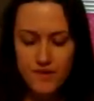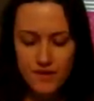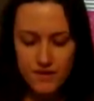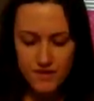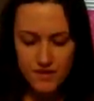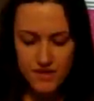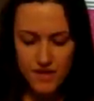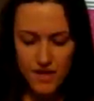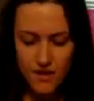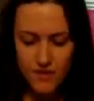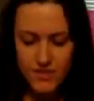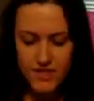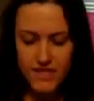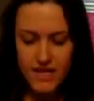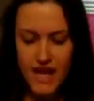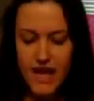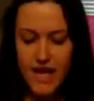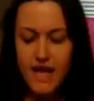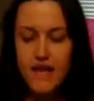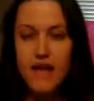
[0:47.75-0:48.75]
So
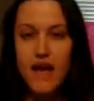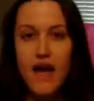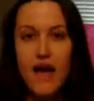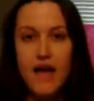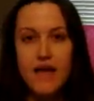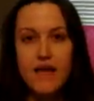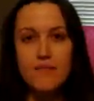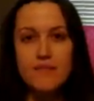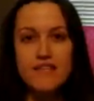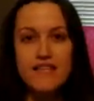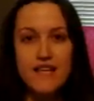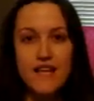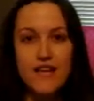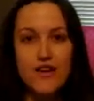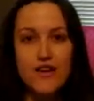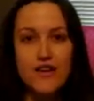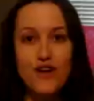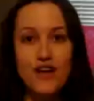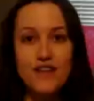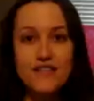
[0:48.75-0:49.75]
today I am sending
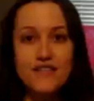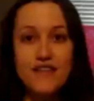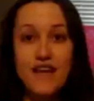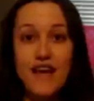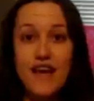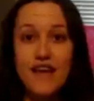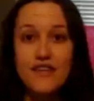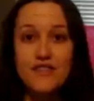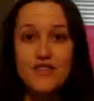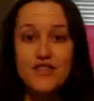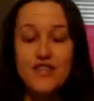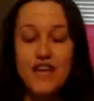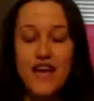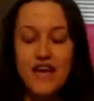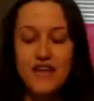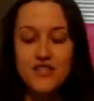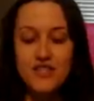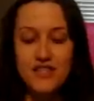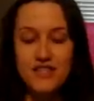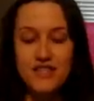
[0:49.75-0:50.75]
her dossier to the
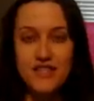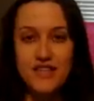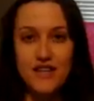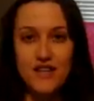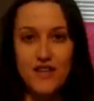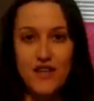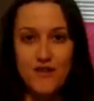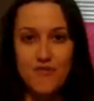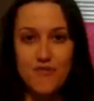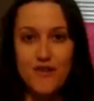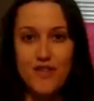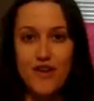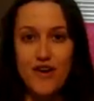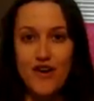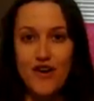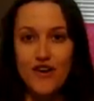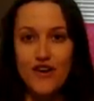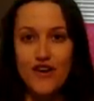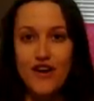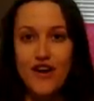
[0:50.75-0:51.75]
agency along with
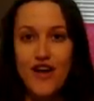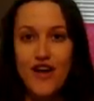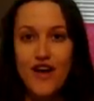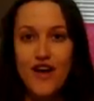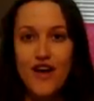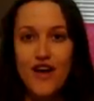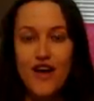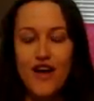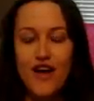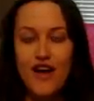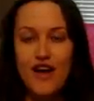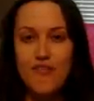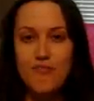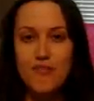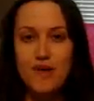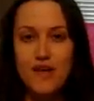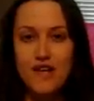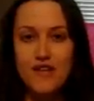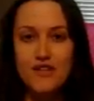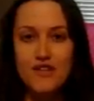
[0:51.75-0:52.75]
our uh,
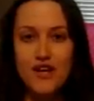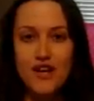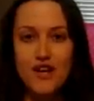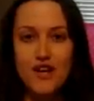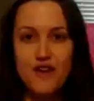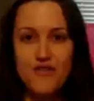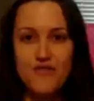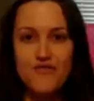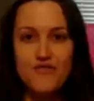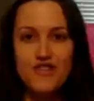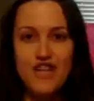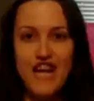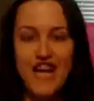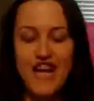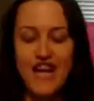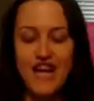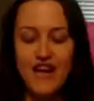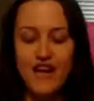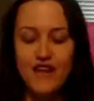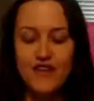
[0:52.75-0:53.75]
big chunk of
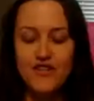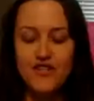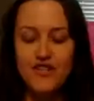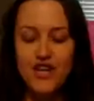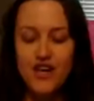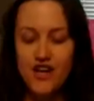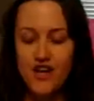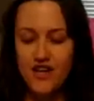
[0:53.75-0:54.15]
change.